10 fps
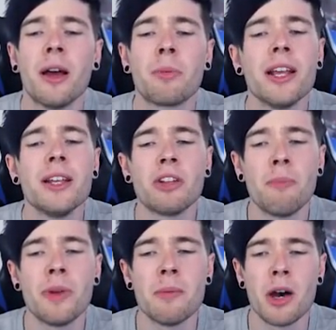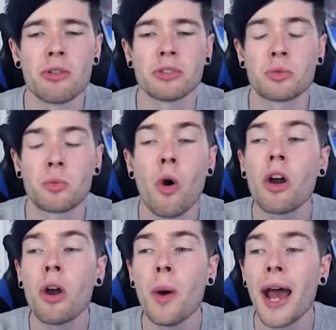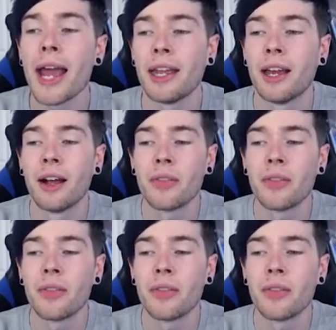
Please don't be the murderer. Just walk away.